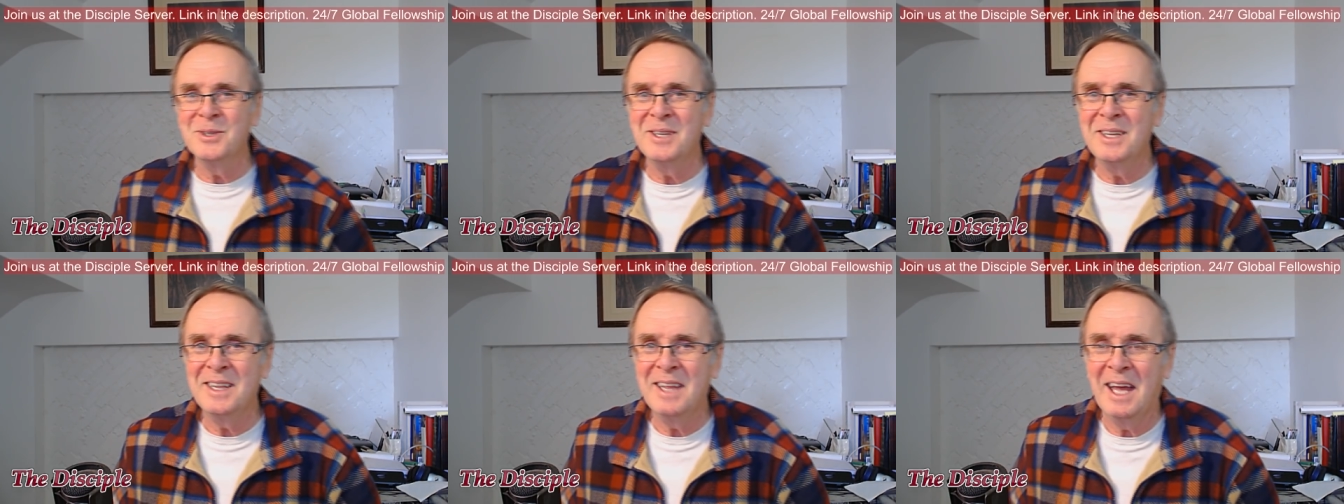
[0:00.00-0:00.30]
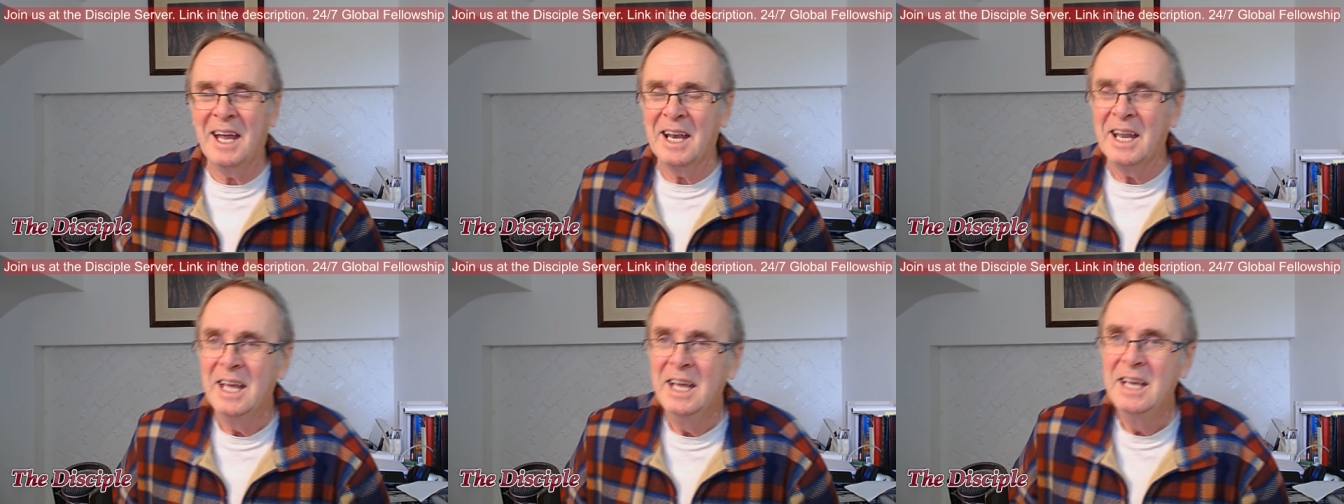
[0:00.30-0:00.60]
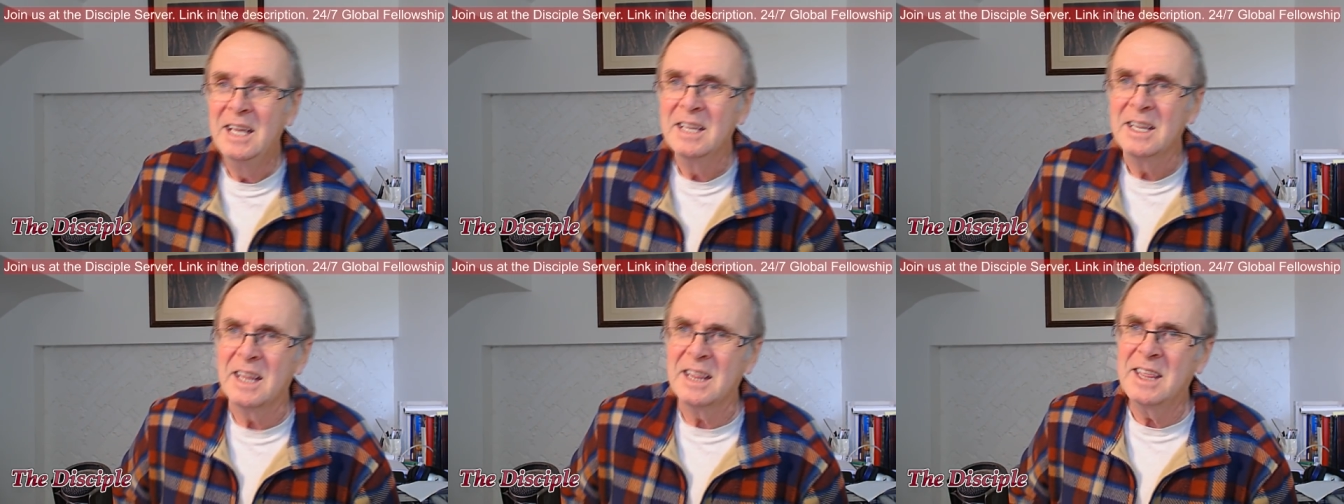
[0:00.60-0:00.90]
study that.
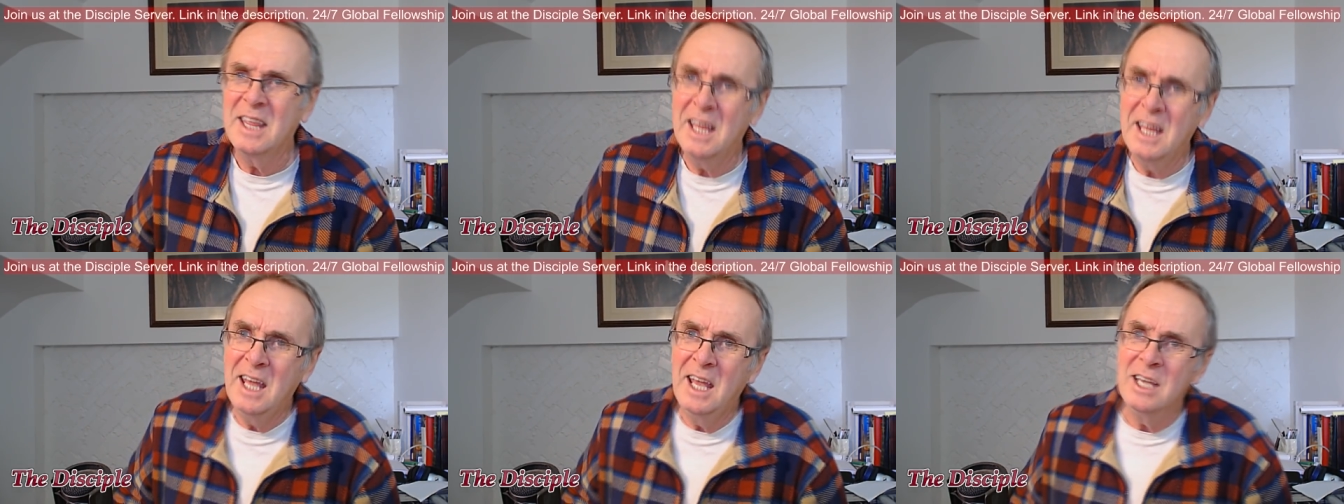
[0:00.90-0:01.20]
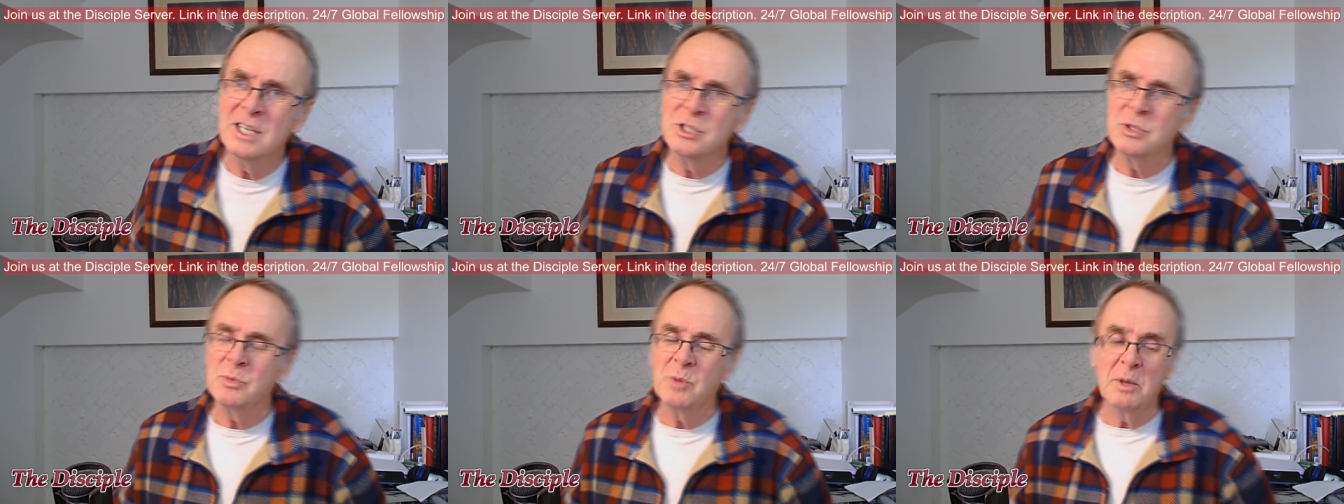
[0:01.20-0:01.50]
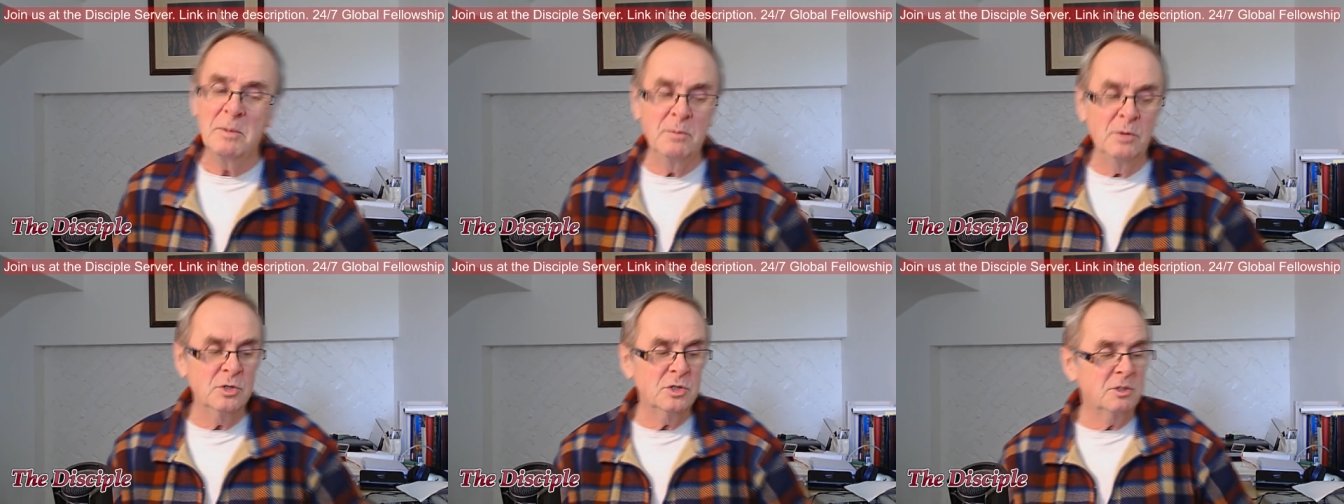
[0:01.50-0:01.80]
The thing is,
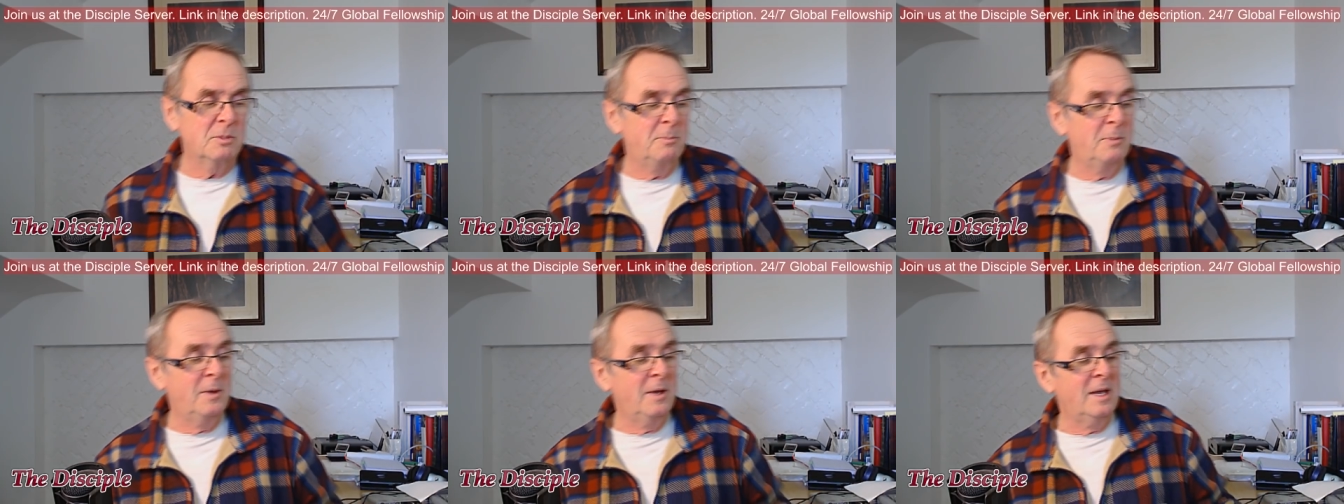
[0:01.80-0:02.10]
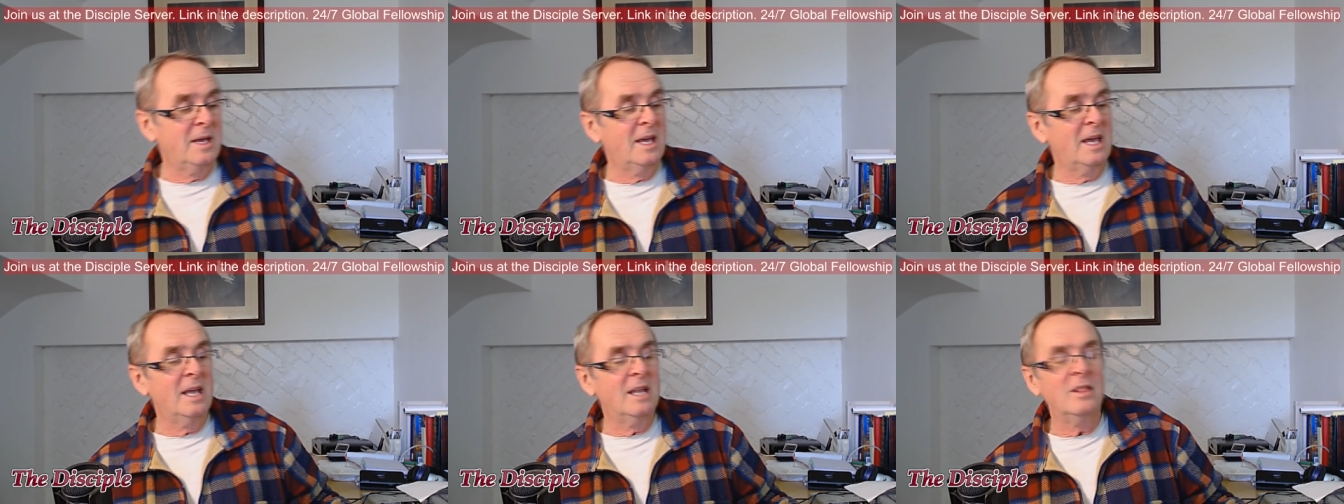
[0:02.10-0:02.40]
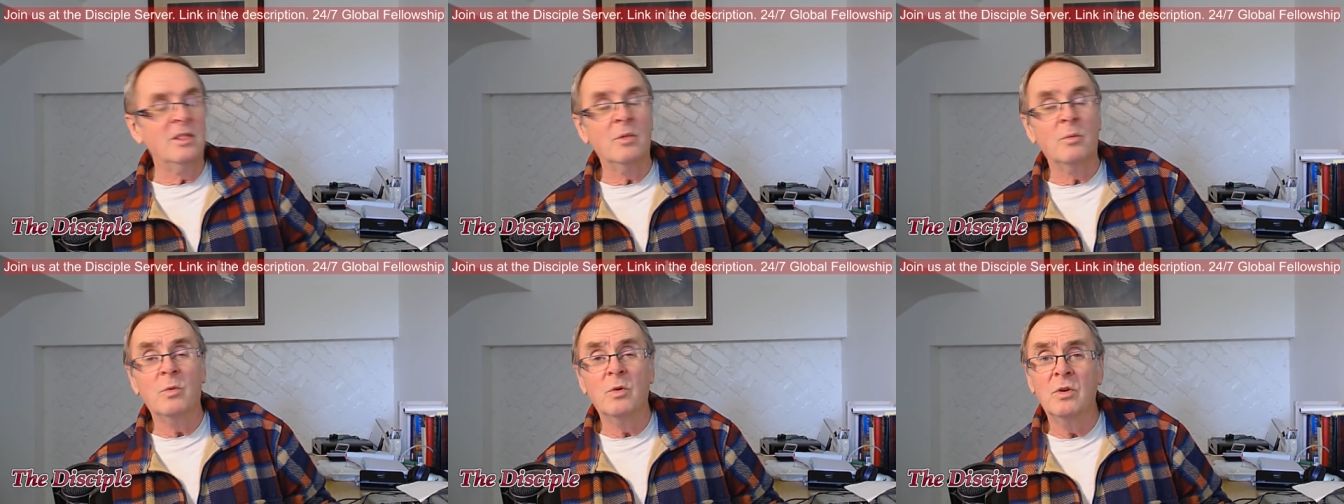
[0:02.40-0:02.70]
we must
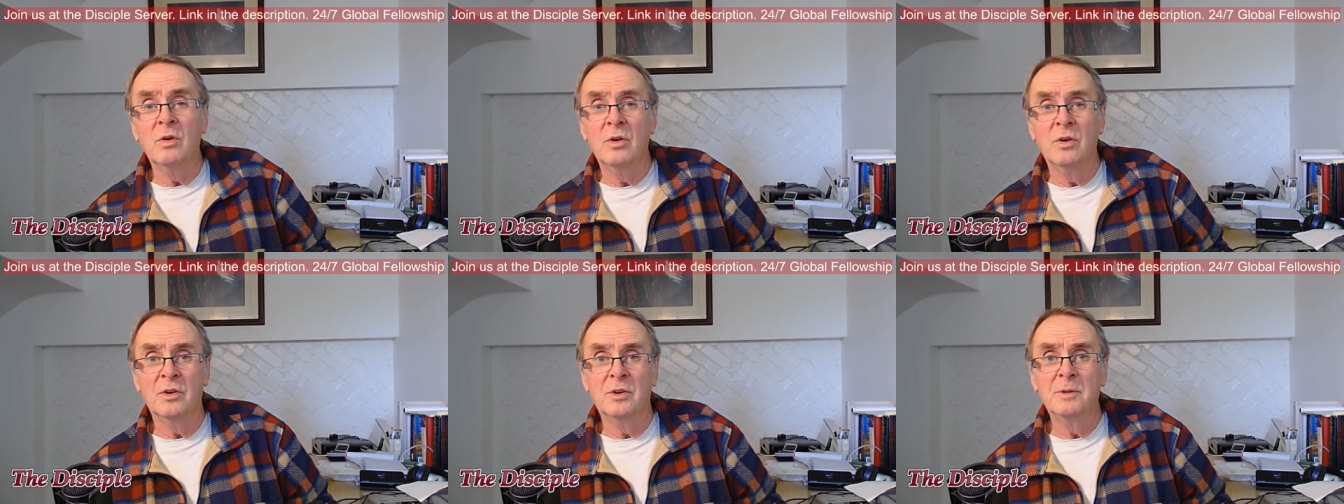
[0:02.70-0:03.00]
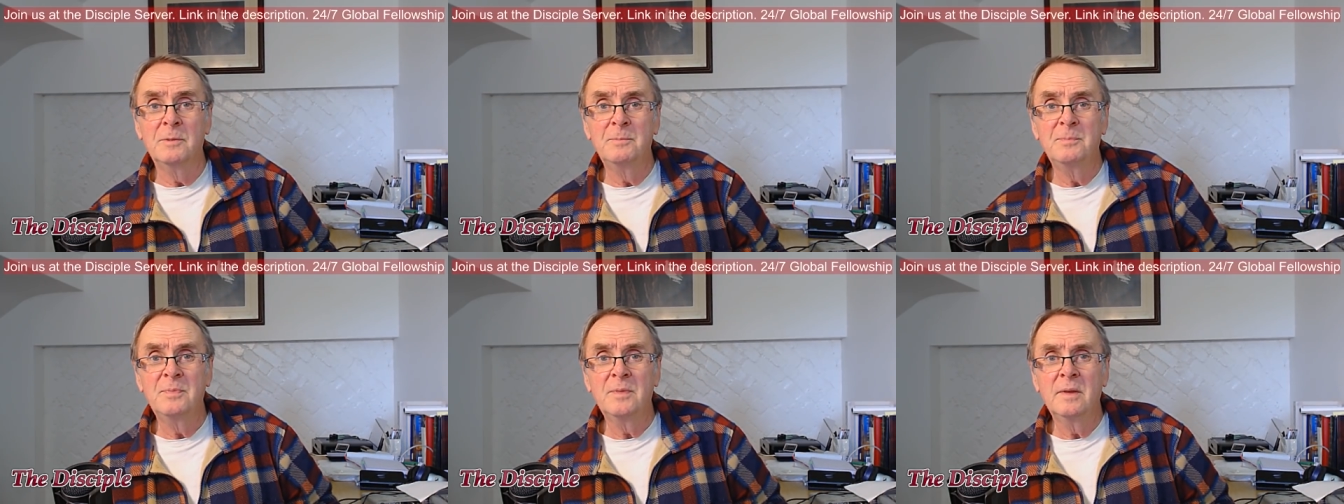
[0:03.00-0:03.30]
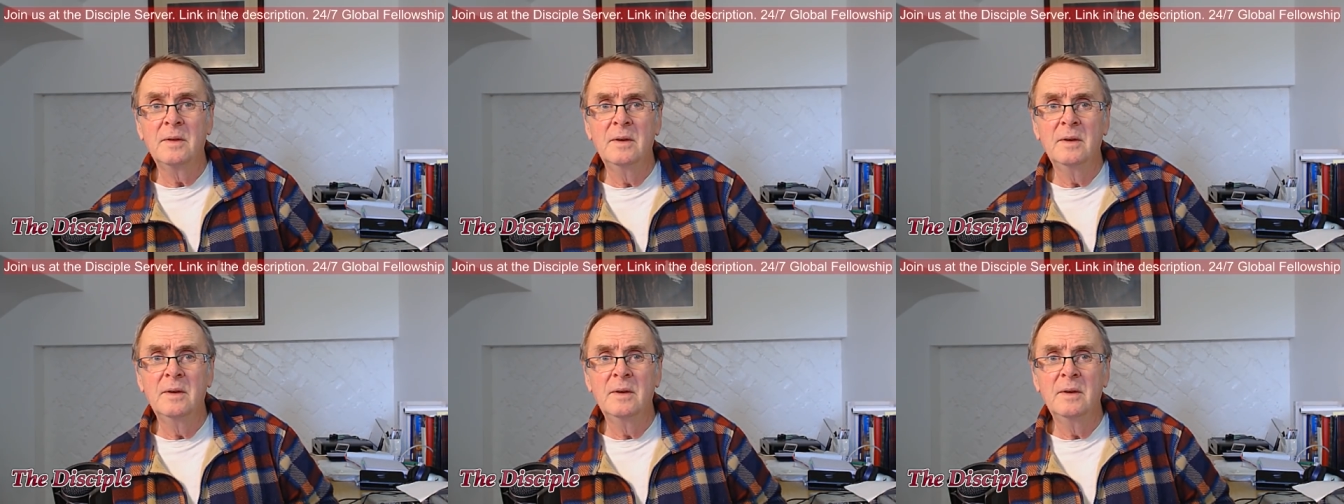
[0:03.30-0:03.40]
be in the Word.